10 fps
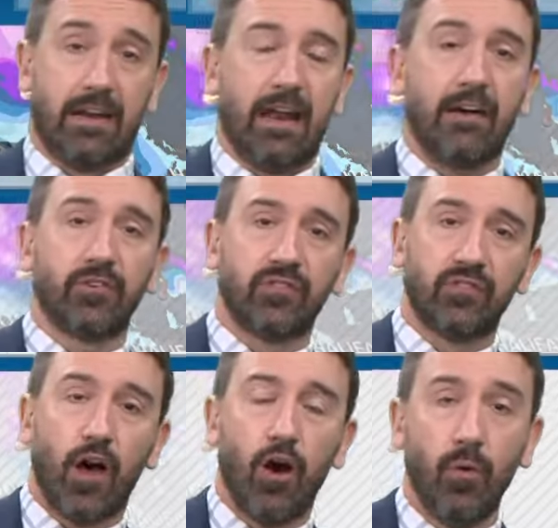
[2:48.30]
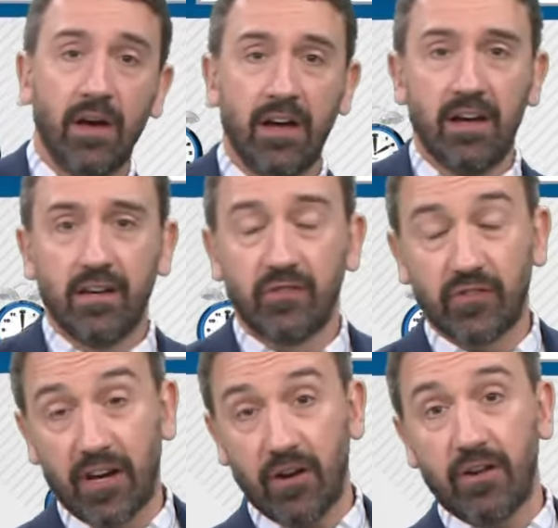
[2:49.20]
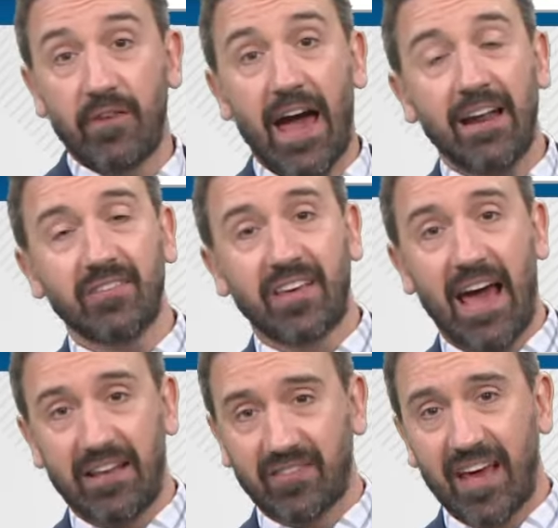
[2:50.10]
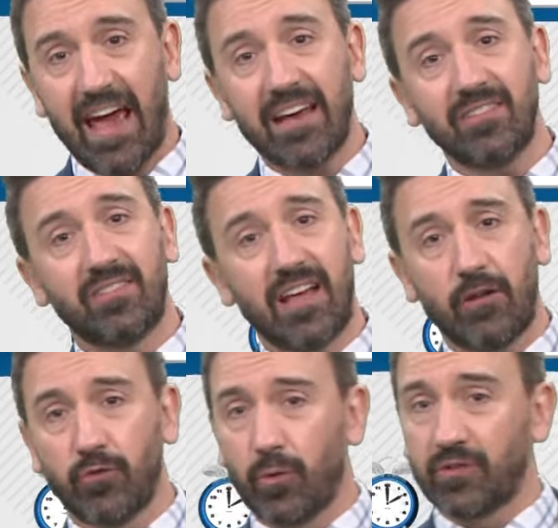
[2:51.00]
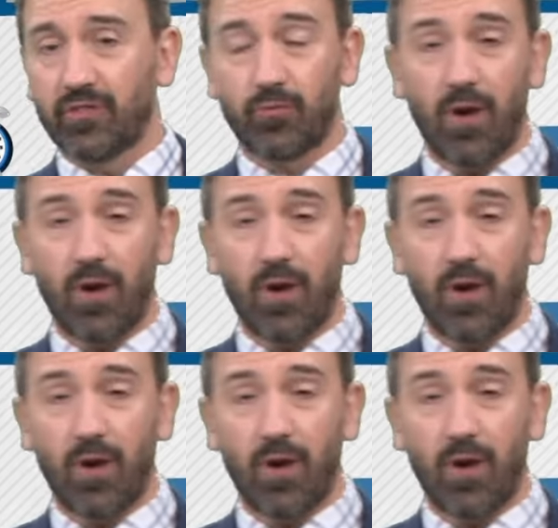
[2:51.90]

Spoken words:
in heavy snow. Sierra Nevada's Cascades down towards the